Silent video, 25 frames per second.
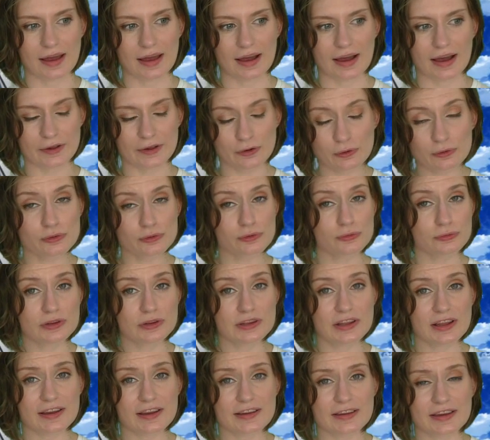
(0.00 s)
I also
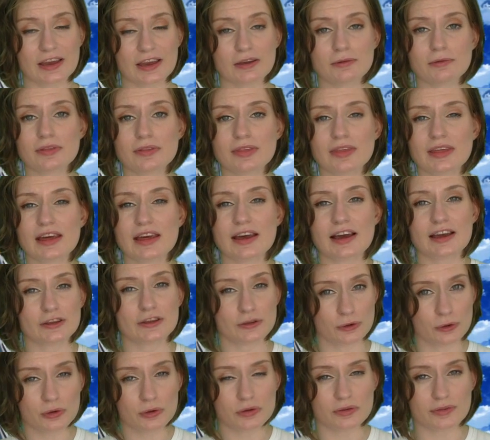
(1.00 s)
feel like everything I
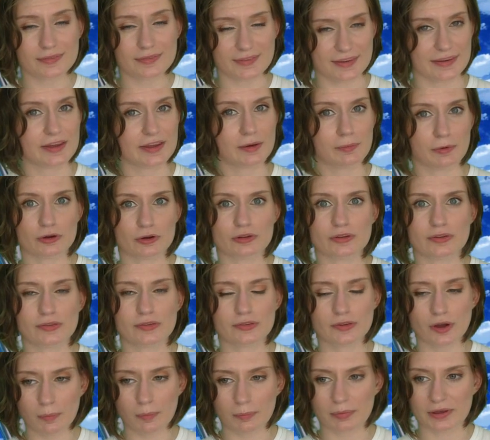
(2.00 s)
could say about this
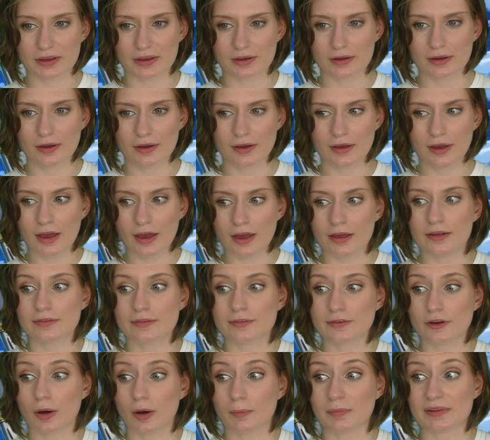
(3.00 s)
topic
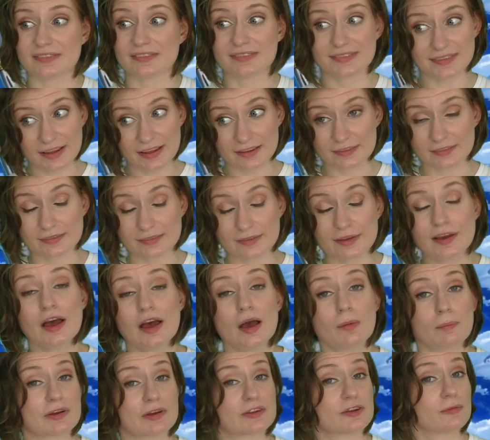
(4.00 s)
is common sense,
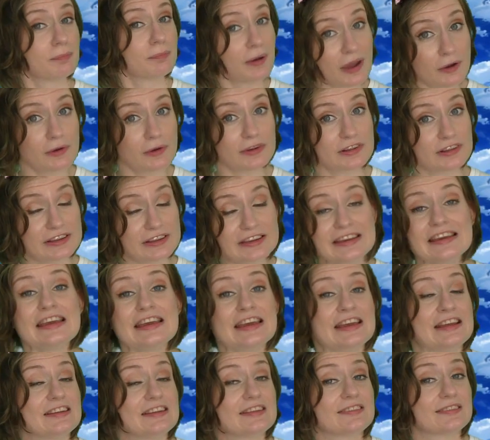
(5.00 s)
but apparently
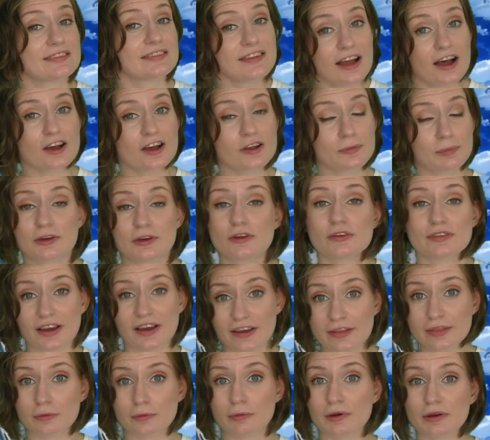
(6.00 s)
it is not because
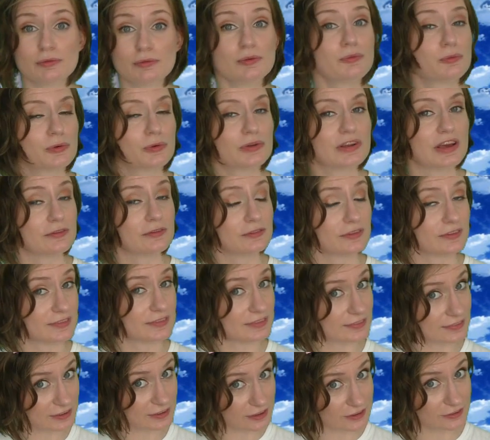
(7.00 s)
otherwise we wouldn't have this
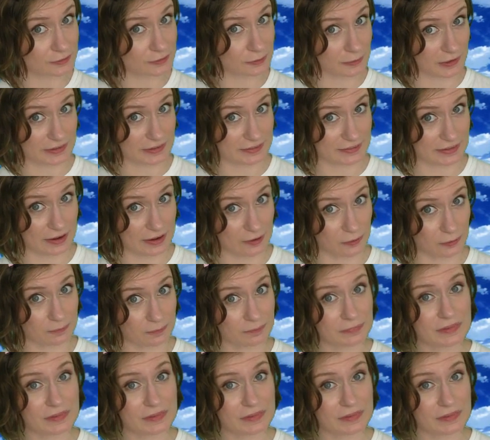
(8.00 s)
discussion right now.